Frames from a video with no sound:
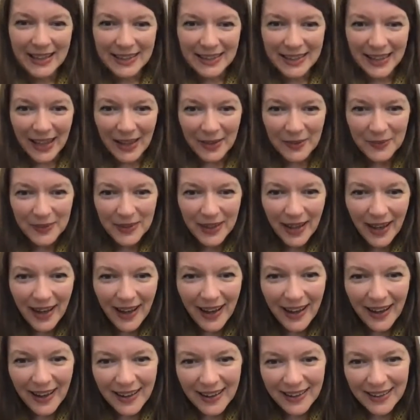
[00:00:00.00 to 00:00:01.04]
There we
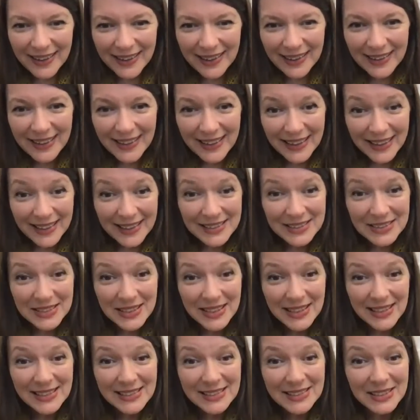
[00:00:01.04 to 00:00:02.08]
are. Here she
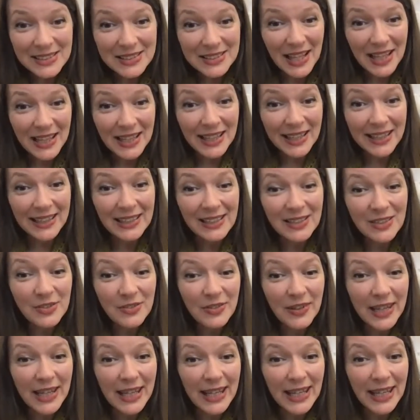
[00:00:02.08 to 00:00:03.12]
is. She's had a little
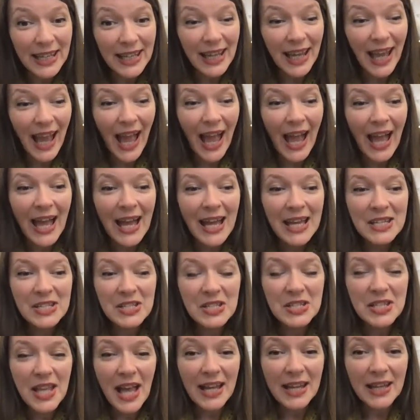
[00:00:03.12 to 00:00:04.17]
drink.
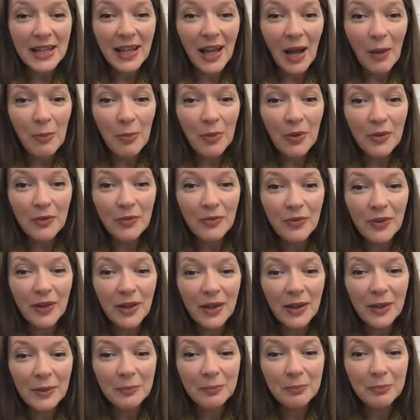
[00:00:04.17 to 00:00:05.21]
She's had a couple of
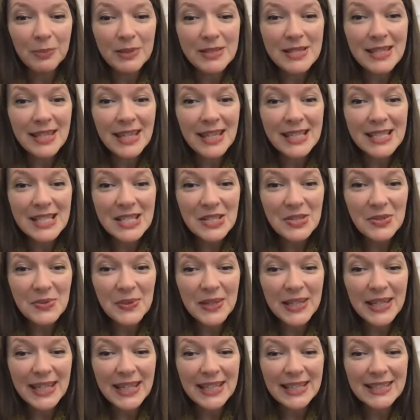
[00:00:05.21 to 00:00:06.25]
biscuits to
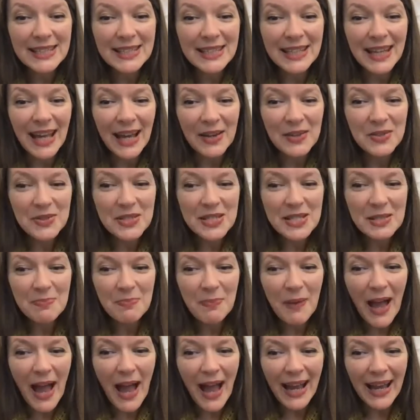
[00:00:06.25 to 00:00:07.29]
eat. Now she's
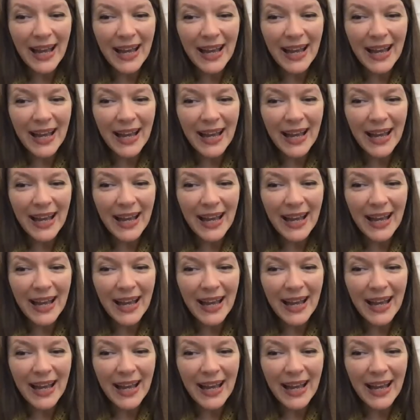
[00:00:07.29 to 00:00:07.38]
back.